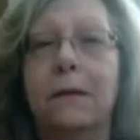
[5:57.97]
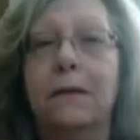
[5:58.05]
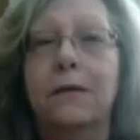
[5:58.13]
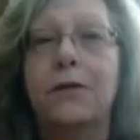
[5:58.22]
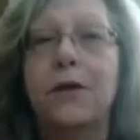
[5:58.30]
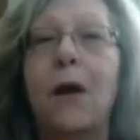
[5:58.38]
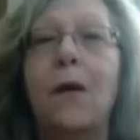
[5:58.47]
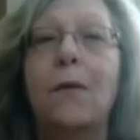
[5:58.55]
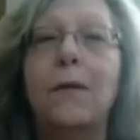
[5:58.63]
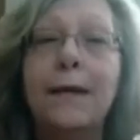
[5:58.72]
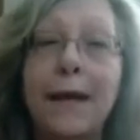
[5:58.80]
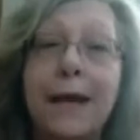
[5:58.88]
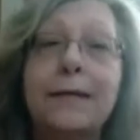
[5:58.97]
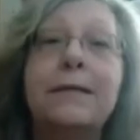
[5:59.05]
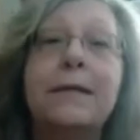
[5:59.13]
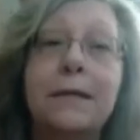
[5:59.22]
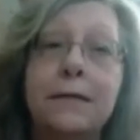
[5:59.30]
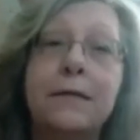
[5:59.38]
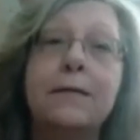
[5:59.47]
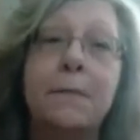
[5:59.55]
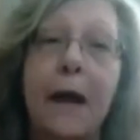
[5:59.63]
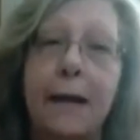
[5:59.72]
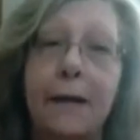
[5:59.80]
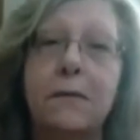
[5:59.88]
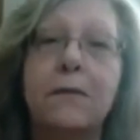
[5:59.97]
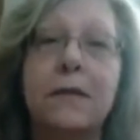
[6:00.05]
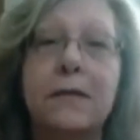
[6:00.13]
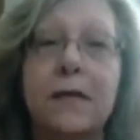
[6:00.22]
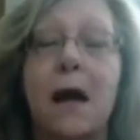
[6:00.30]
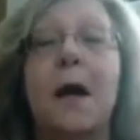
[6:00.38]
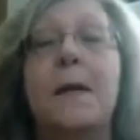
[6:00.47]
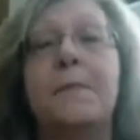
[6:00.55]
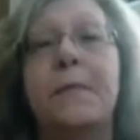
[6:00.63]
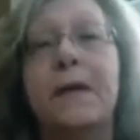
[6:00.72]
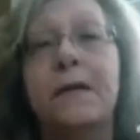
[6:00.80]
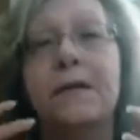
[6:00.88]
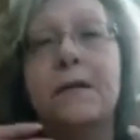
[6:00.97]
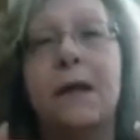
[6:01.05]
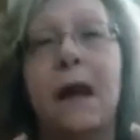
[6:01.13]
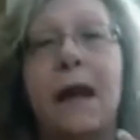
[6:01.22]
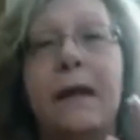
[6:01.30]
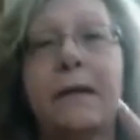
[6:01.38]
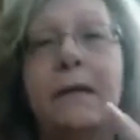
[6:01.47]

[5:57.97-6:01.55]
So, yes, this is my own design, but it's got